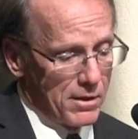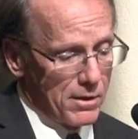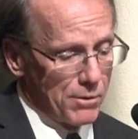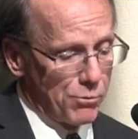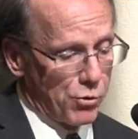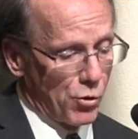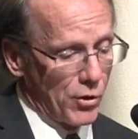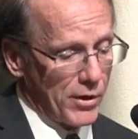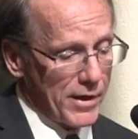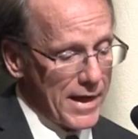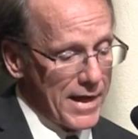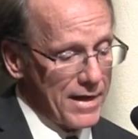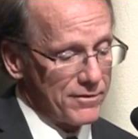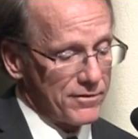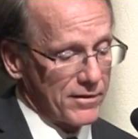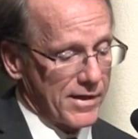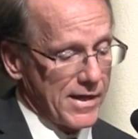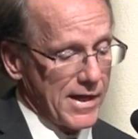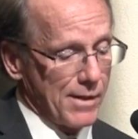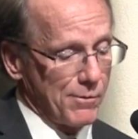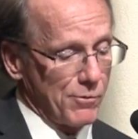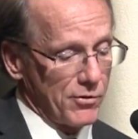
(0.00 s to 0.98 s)
The port
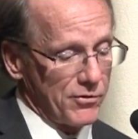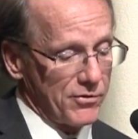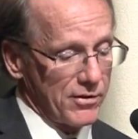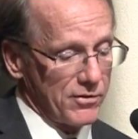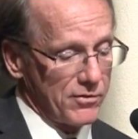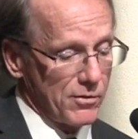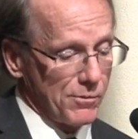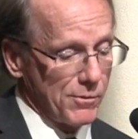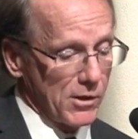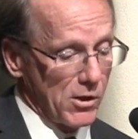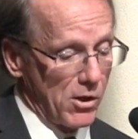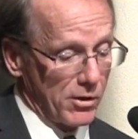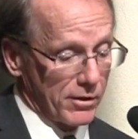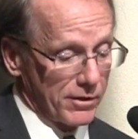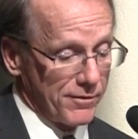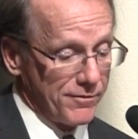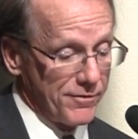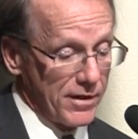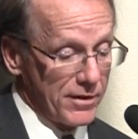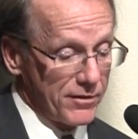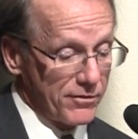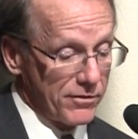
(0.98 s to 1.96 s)
has a camera system along
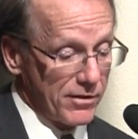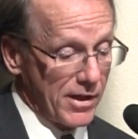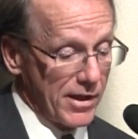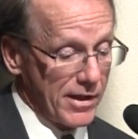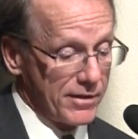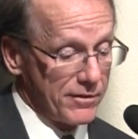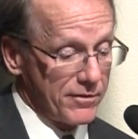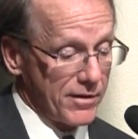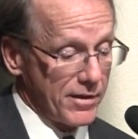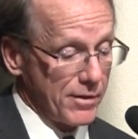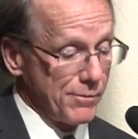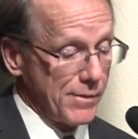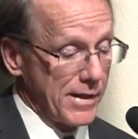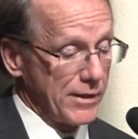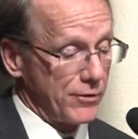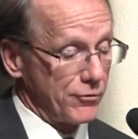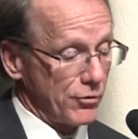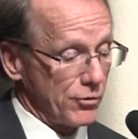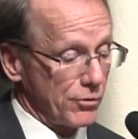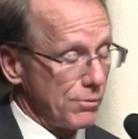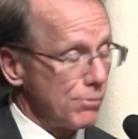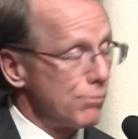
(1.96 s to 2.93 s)
the fence lines and at
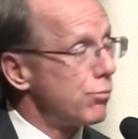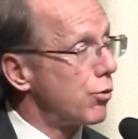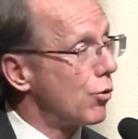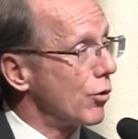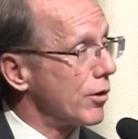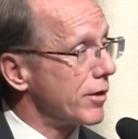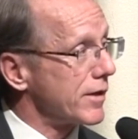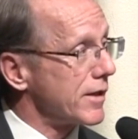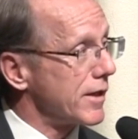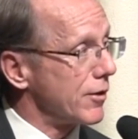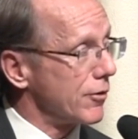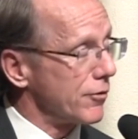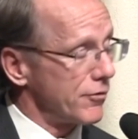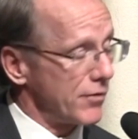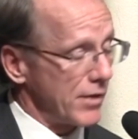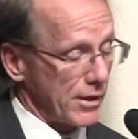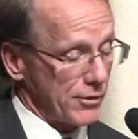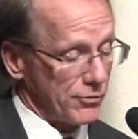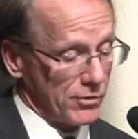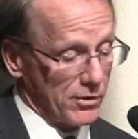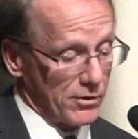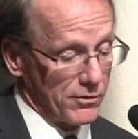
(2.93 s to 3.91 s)
major port
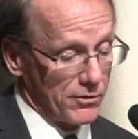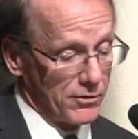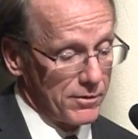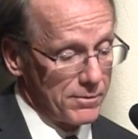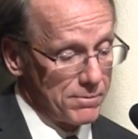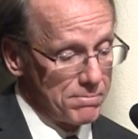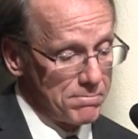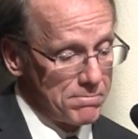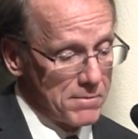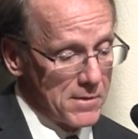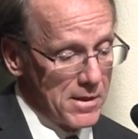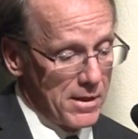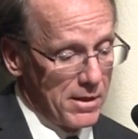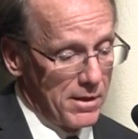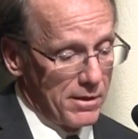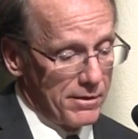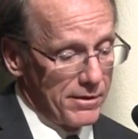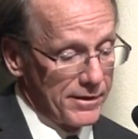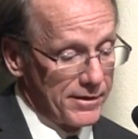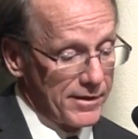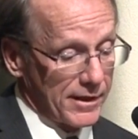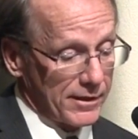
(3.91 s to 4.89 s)
intersections.
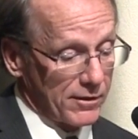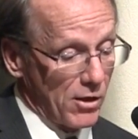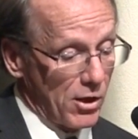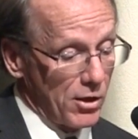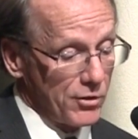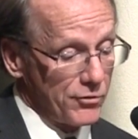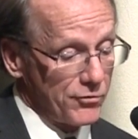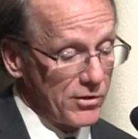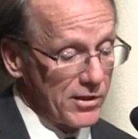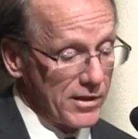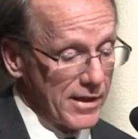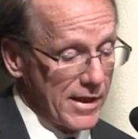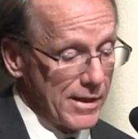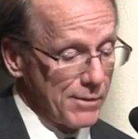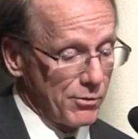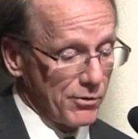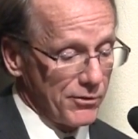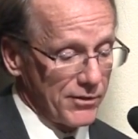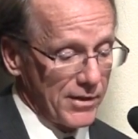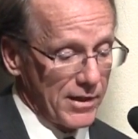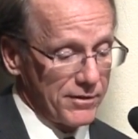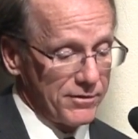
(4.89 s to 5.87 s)
The technology
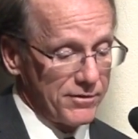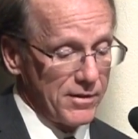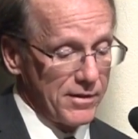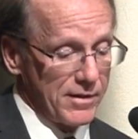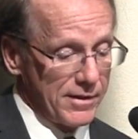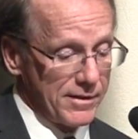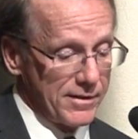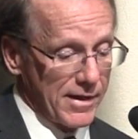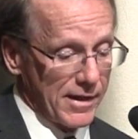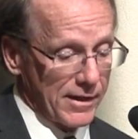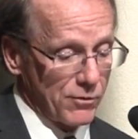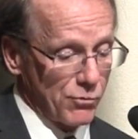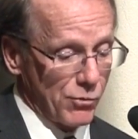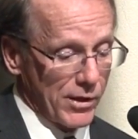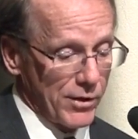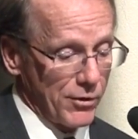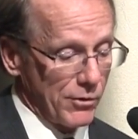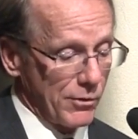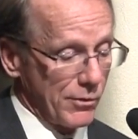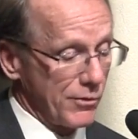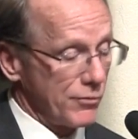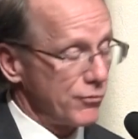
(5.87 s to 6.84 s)
enables us to detect
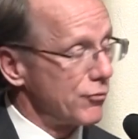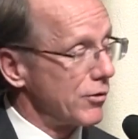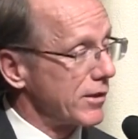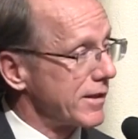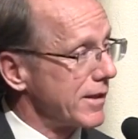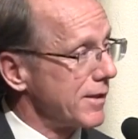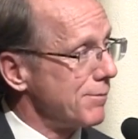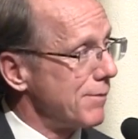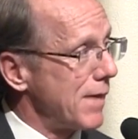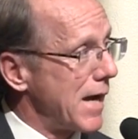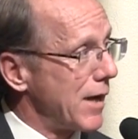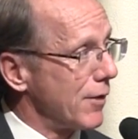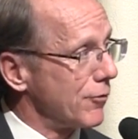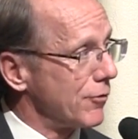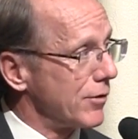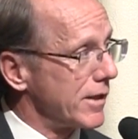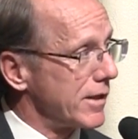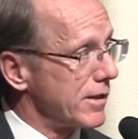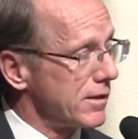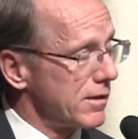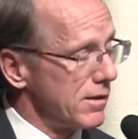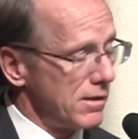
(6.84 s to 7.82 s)
whether a restricted
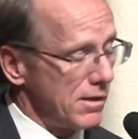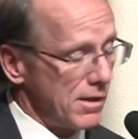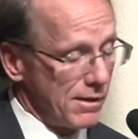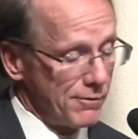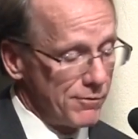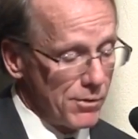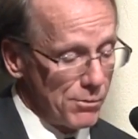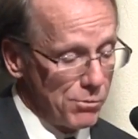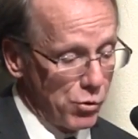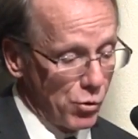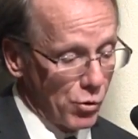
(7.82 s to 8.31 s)
boundary of the